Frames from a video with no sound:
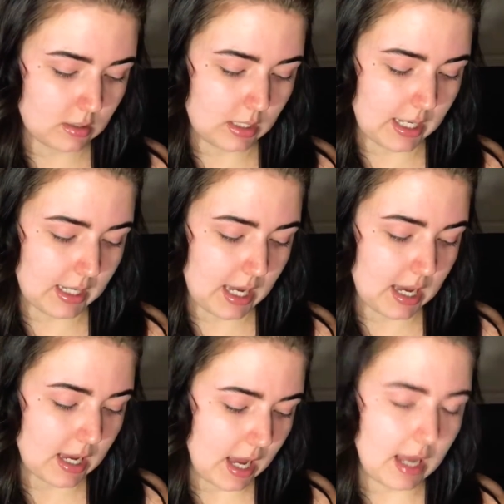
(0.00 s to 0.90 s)
like
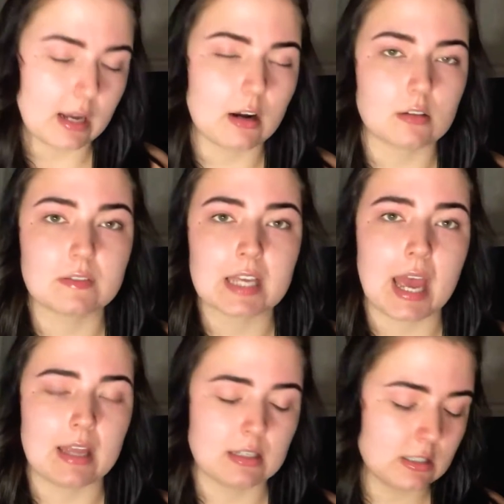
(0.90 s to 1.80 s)
a 8 out of
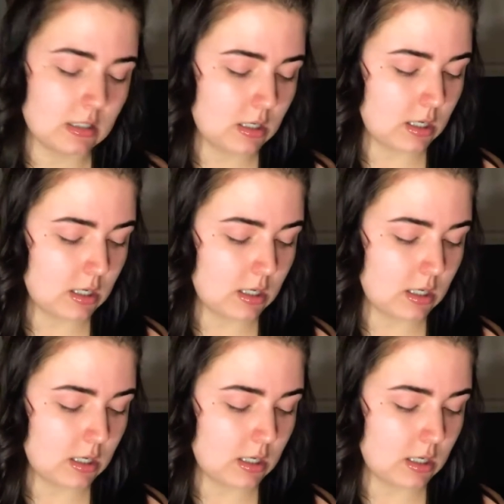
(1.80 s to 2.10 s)
10,